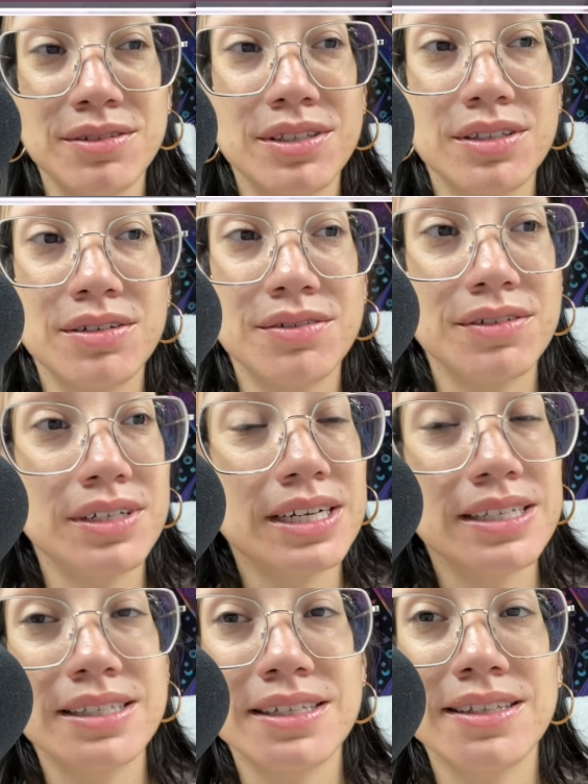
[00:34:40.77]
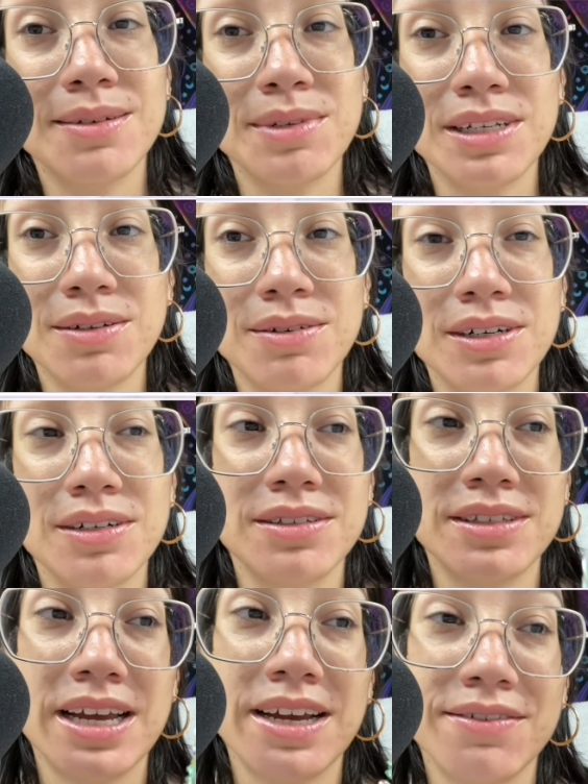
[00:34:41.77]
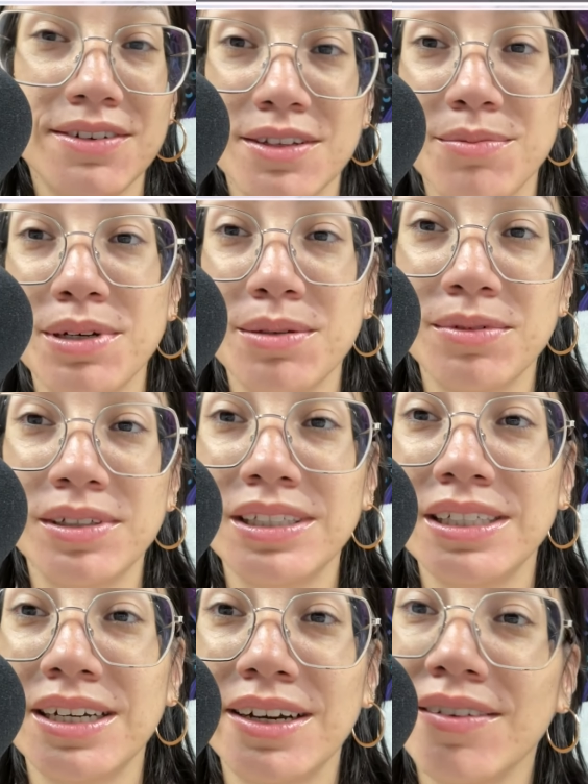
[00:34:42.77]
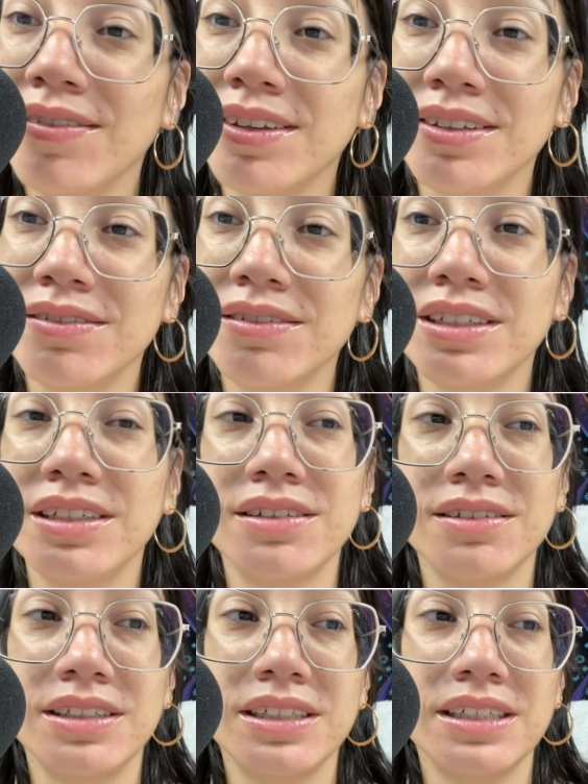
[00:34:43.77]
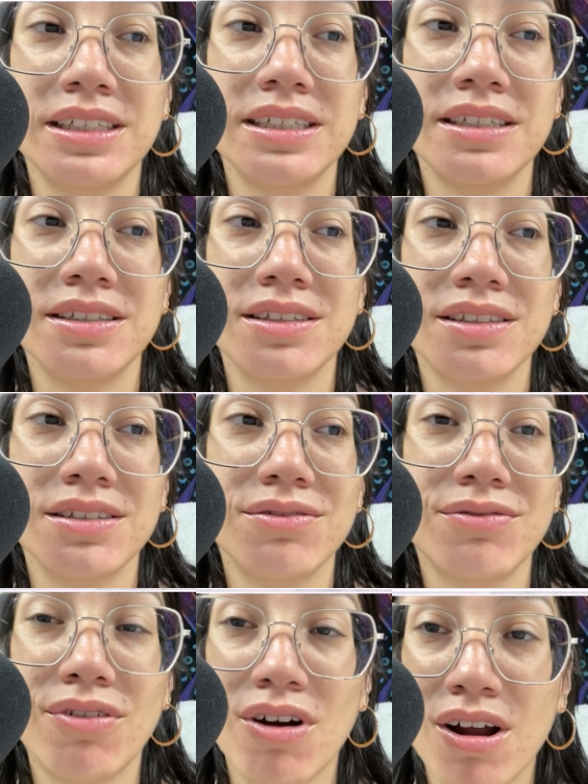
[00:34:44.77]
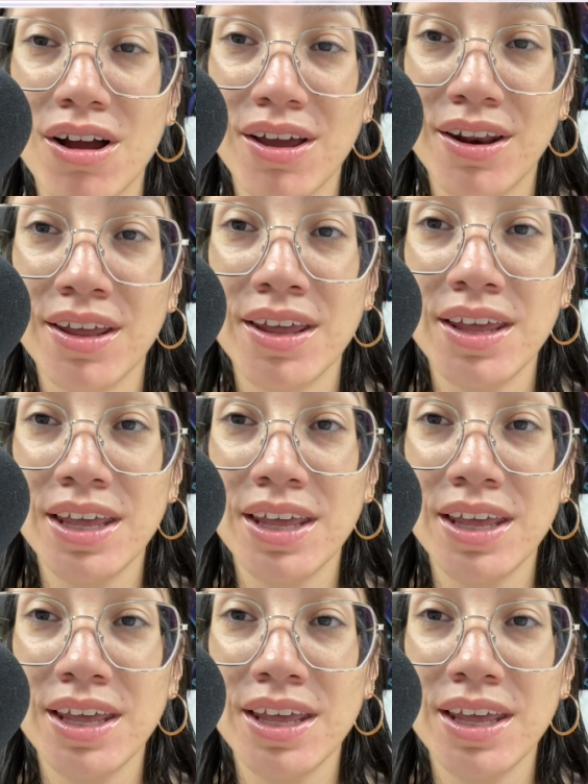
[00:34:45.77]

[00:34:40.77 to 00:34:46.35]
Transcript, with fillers: So if you guys see them anywhere else after the publishing of this video, then it is fraud